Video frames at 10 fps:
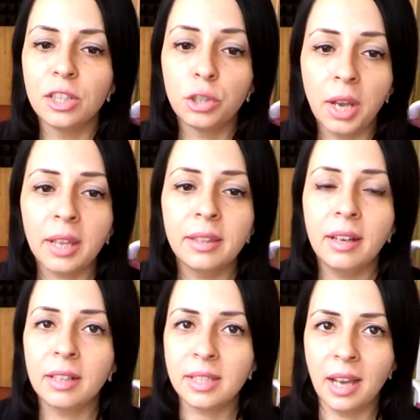track
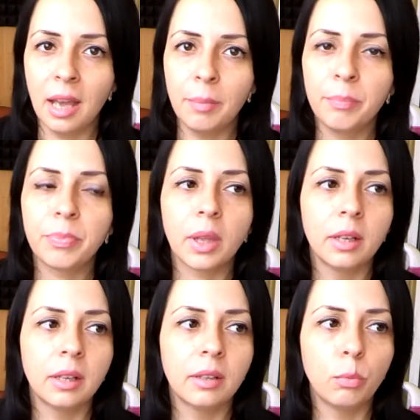their time
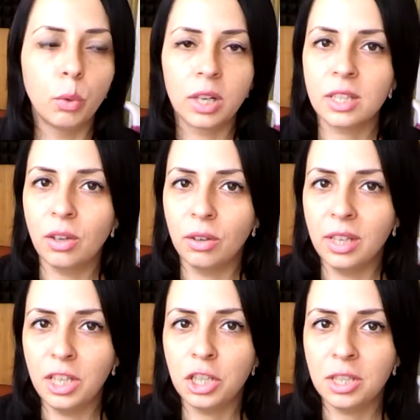worked
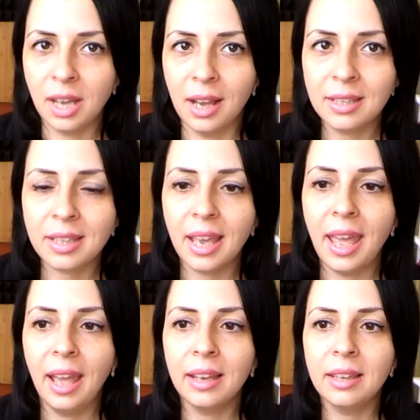on each task,
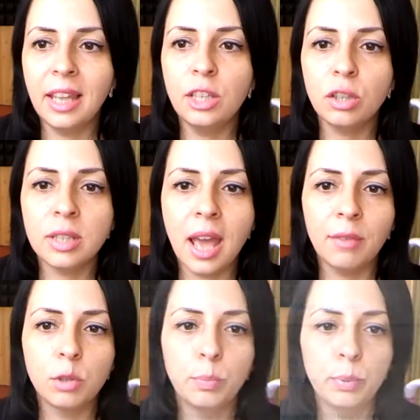and they don't have to